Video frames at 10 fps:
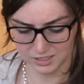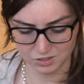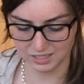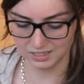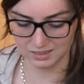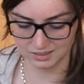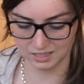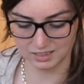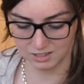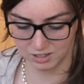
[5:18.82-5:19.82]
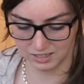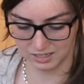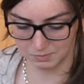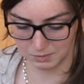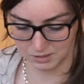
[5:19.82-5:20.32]
so they literally
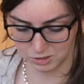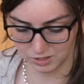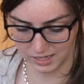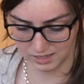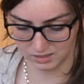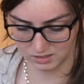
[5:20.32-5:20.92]
gonna make me do that?